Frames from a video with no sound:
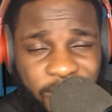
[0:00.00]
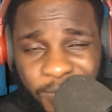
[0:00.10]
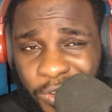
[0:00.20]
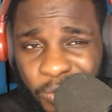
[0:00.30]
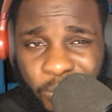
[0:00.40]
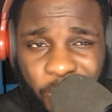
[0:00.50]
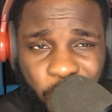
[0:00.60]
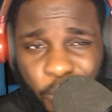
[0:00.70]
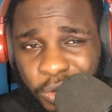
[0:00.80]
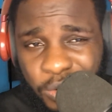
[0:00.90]
video
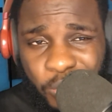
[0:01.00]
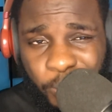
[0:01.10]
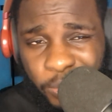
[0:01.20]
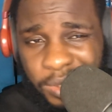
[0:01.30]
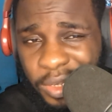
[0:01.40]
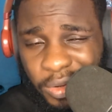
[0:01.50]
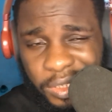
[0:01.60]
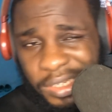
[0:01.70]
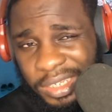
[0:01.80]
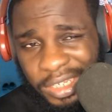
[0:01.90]
was posted
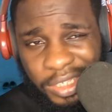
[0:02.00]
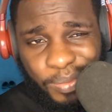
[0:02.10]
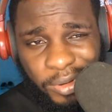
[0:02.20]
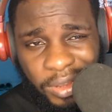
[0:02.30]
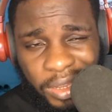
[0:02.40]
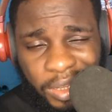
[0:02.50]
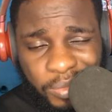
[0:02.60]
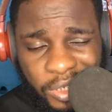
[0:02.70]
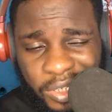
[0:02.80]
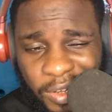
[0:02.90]
on
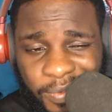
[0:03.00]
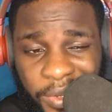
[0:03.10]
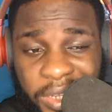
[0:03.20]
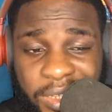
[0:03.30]
Gist Lover.